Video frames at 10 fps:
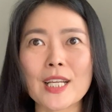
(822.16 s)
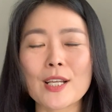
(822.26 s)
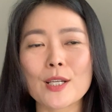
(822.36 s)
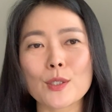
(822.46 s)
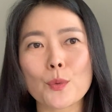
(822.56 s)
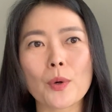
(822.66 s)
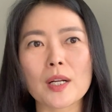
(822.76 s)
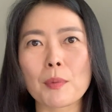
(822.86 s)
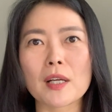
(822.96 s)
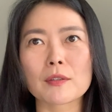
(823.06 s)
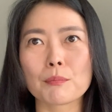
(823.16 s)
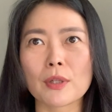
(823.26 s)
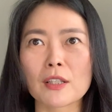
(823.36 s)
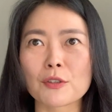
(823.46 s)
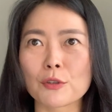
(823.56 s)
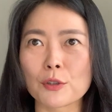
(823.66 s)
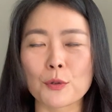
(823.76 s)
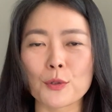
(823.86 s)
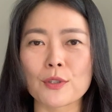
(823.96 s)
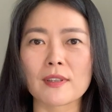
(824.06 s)
So what about blood
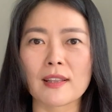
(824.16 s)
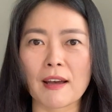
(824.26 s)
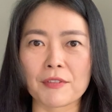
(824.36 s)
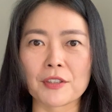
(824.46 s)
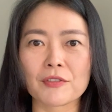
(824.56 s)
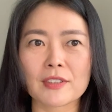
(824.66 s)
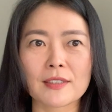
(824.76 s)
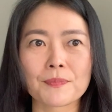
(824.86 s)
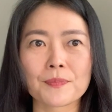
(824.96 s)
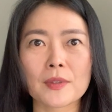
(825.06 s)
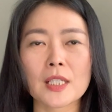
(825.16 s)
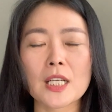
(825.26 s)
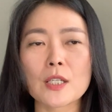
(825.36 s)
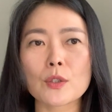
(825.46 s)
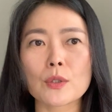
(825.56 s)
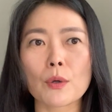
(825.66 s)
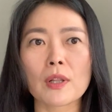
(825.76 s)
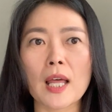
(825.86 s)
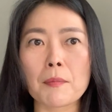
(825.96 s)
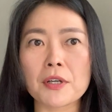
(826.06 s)
glucose levels? So
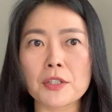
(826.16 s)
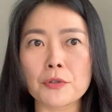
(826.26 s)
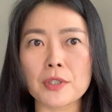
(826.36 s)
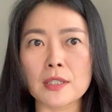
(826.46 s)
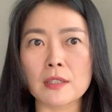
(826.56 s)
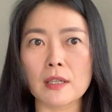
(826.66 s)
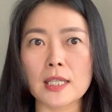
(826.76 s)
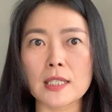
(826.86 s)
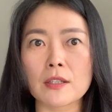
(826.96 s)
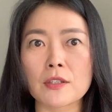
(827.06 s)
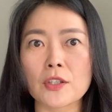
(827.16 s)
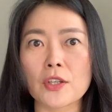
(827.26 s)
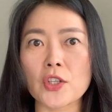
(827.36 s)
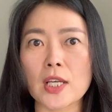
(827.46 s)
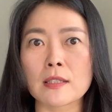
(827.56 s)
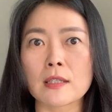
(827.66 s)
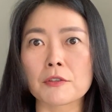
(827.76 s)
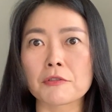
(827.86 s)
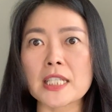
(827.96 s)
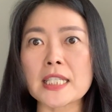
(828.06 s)
laboratory studies suggest that
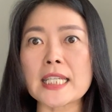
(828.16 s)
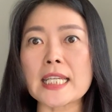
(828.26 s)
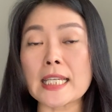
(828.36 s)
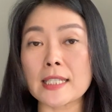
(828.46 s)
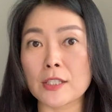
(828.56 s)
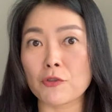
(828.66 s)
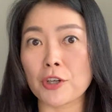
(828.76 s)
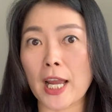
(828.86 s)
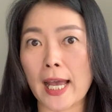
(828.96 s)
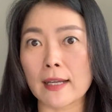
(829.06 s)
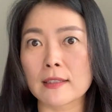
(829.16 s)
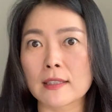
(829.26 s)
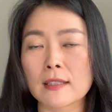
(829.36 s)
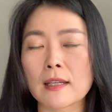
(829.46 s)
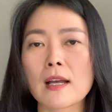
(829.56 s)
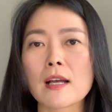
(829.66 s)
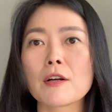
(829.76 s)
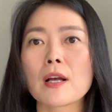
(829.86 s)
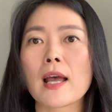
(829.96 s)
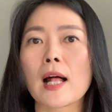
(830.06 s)
green tea extract
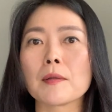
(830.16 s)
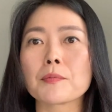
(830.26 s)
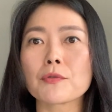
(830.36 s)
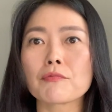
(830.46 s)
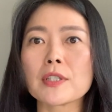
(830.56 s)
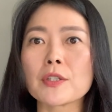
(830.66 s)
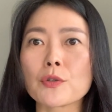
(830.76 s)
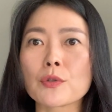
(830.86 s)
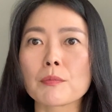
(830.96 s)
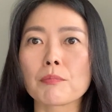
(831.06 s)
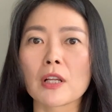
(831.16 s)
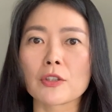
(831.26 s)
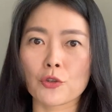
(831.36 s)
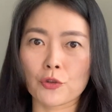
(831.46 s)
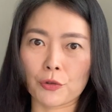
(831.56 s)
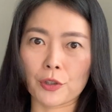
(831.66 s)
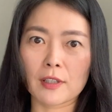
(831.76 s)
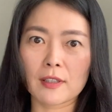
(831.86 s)
helps reduce blood sugar